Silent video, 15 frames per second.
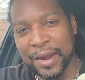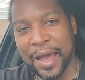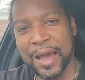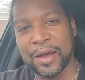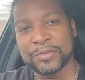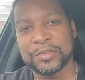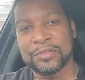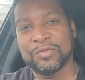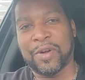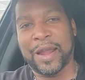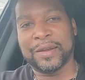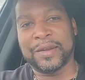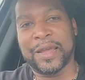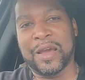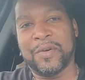houses
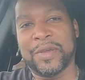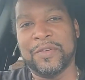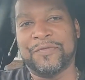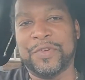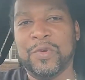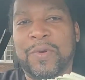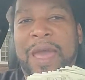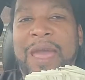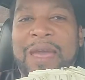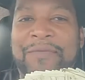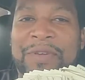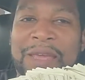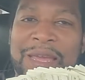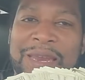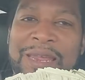right now. If you have
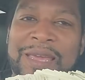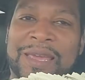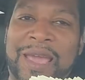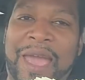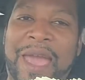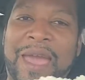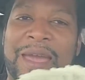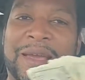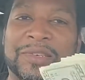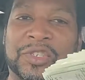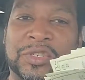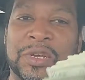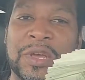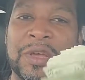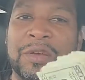any
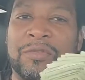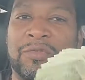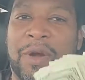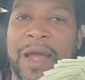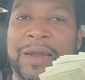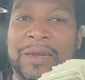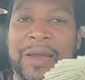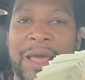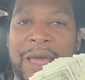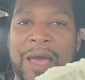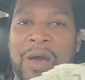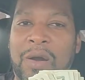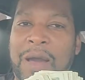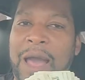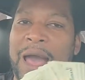cash right
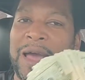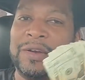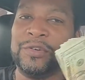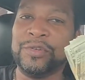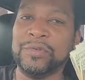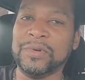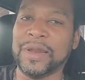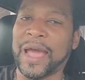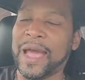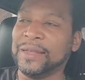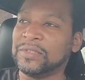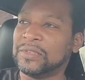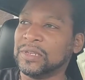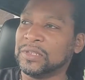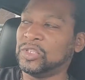now, I do not
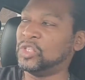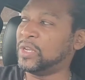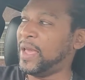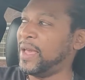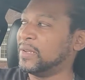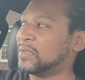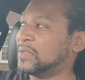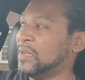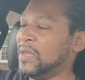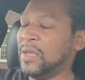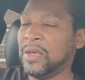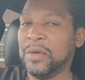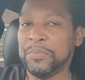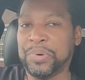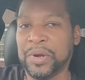suggest
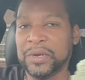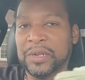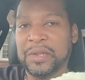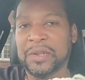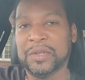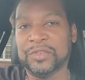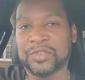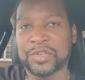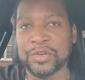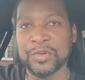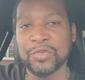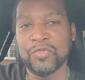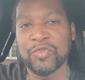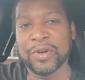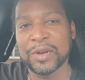putting it
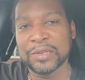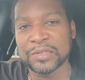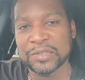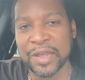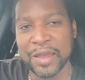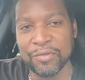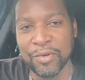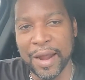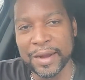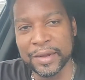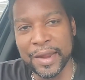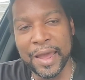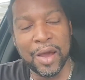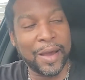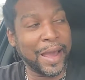into real estate right
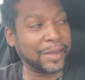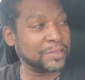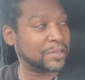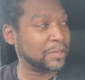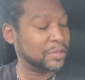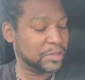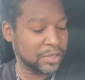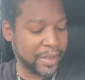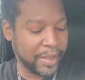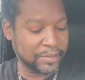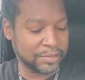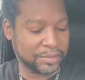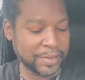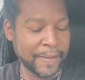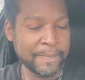now. I
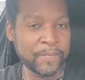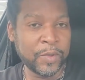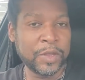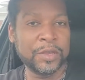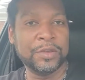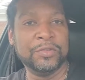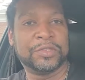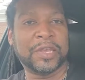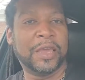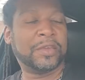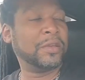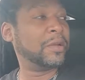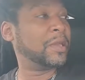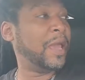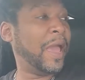suggest you take
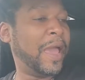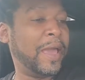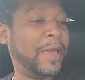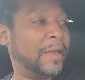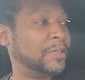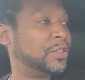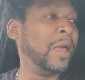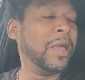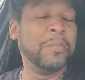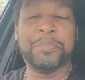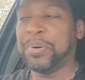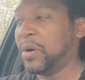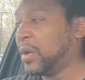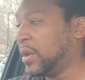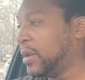your cash and
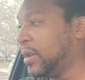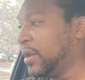put it